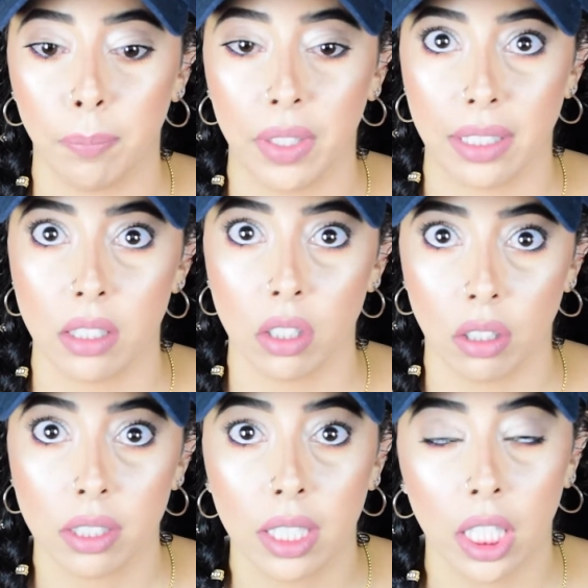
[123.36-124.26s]
that's
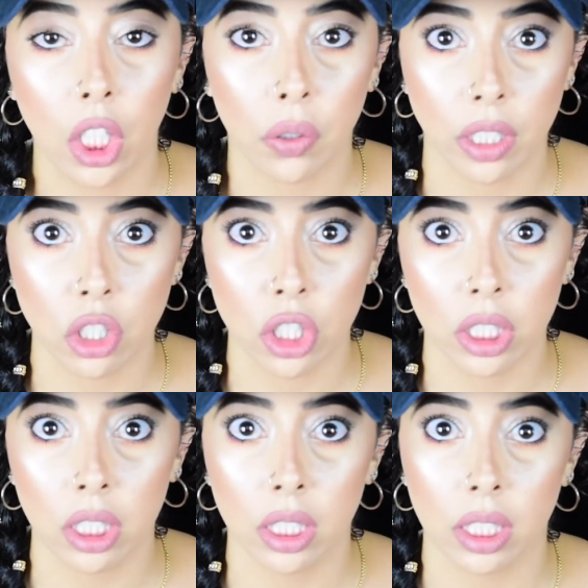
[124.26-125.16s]
salty and
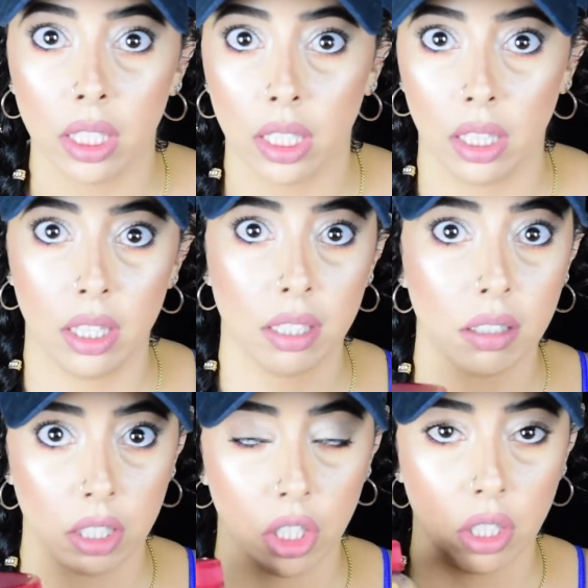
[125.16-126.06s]
crunchy, this
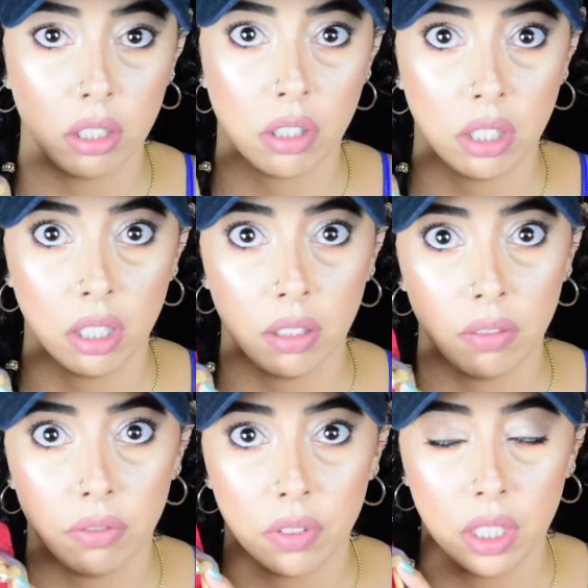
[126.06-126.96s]
is a good
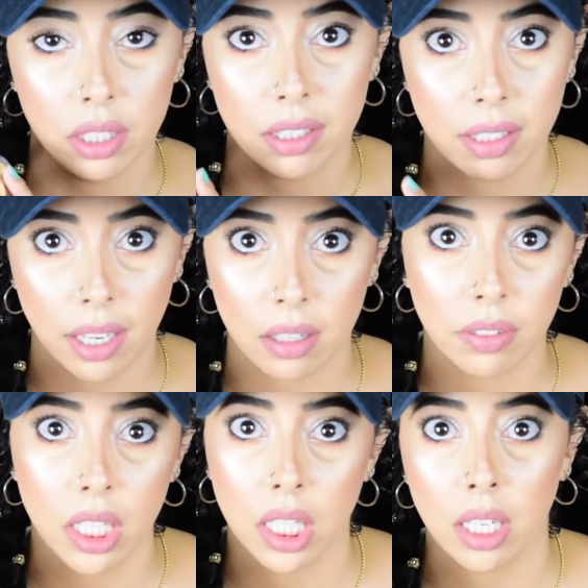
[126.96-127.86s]
alternative instead
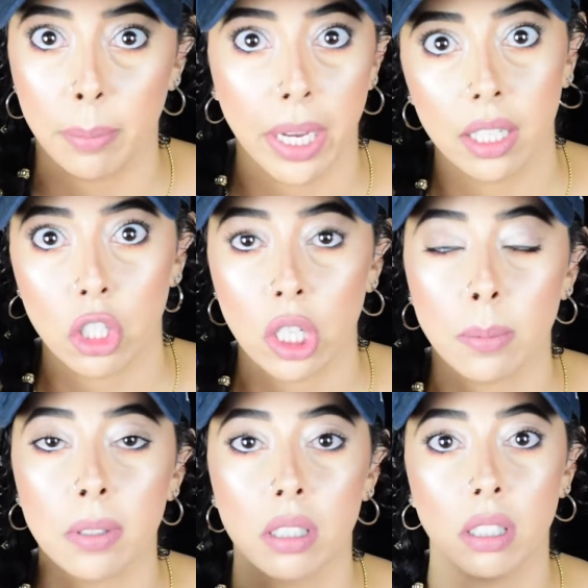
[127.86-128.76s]
of eating a bag of
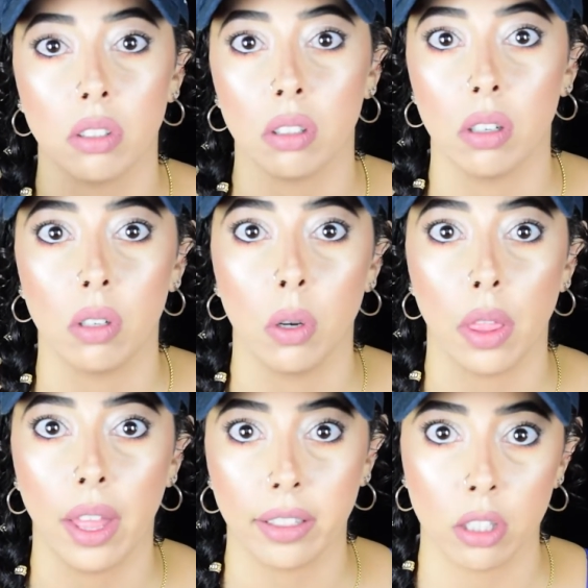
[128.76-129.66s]
chips. So
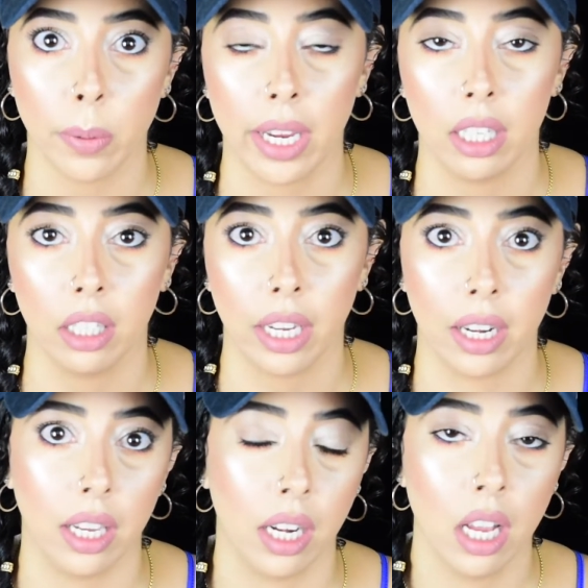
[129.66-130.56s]
that's the way I look
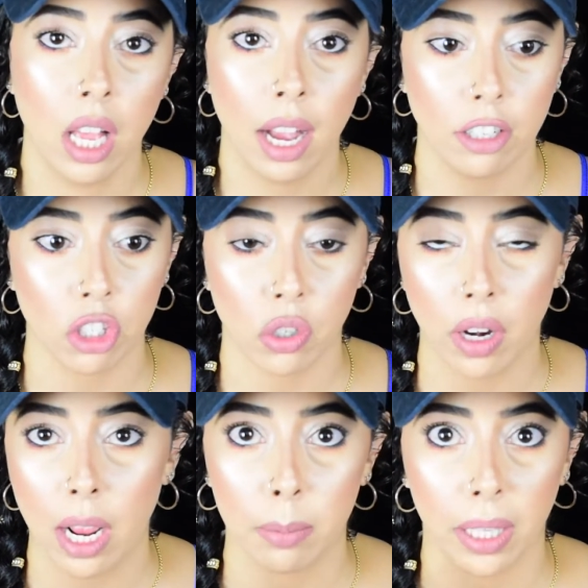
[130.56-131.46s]
at it. I just
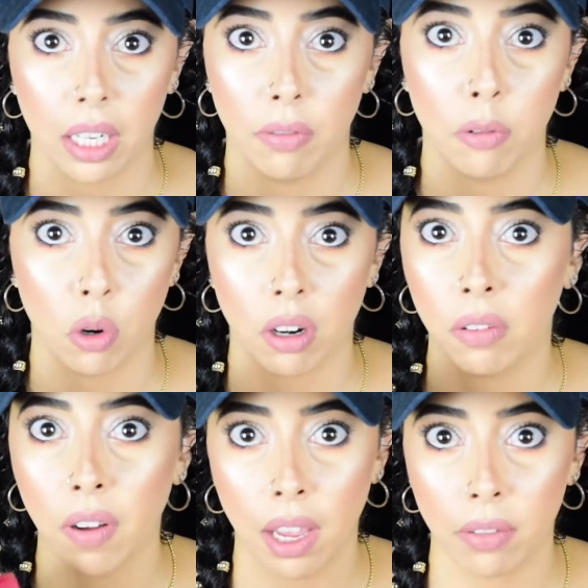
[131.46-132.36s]
grab like 4 or
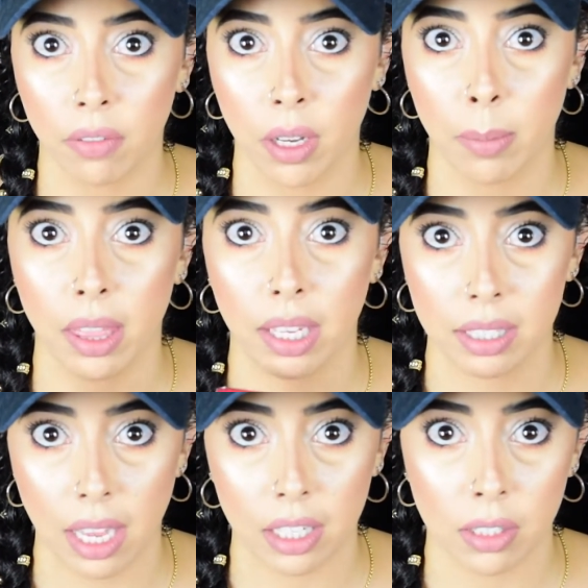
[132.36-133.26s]
5 of them and they
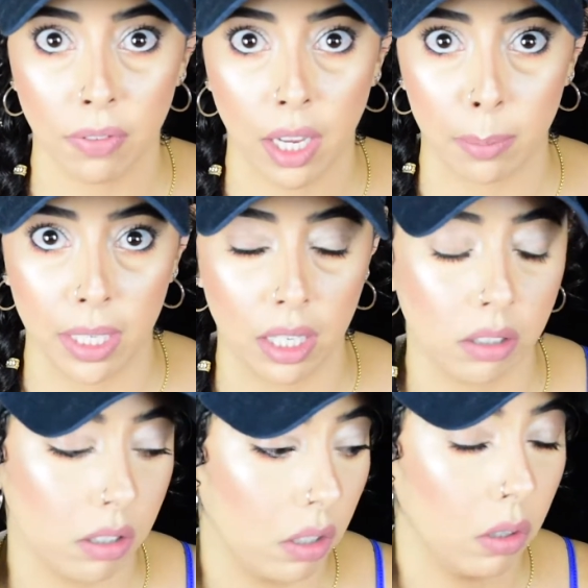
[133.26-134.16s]
satisfy me.
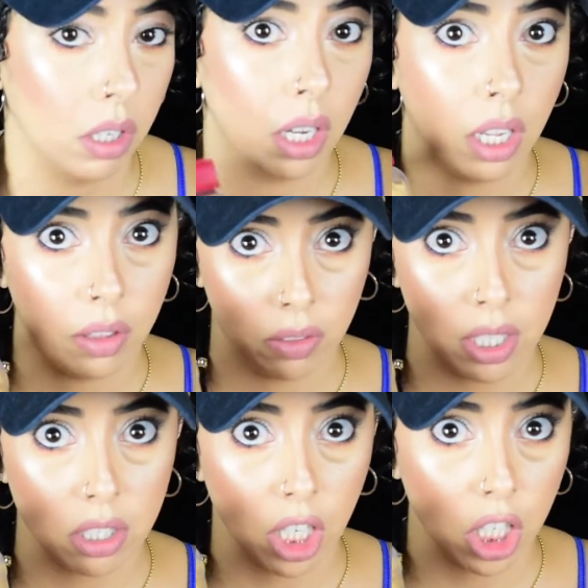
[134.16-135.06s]
So
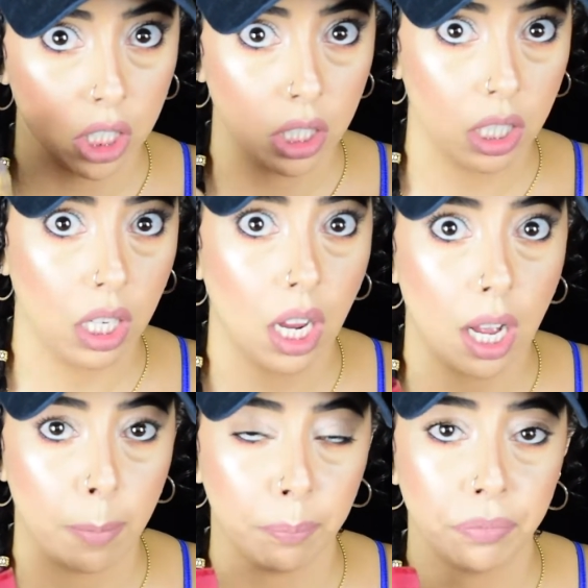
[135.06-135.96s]
these are good,
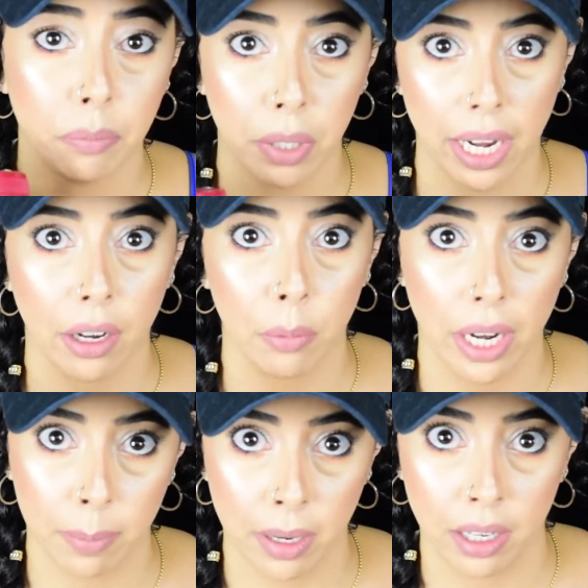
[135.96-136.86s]
but I
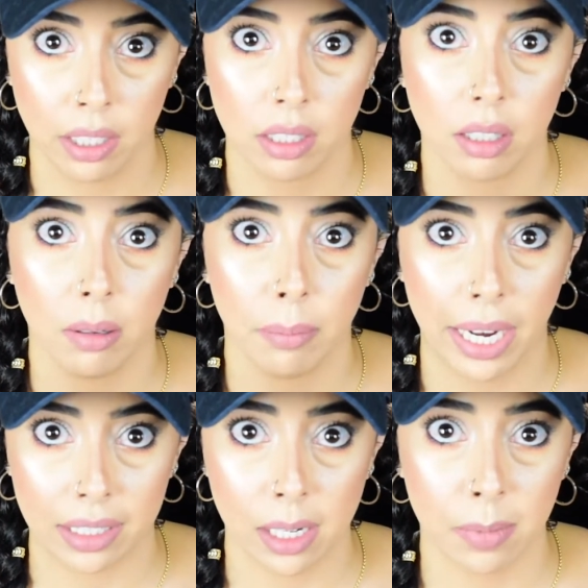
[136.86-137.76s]
recommend
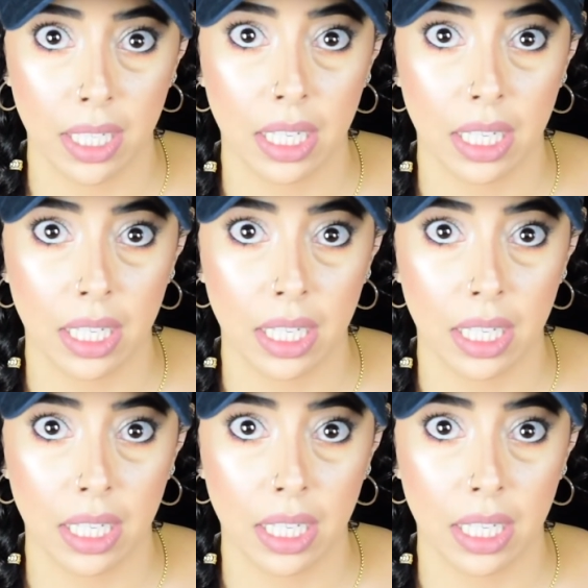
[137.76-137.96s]
macadamia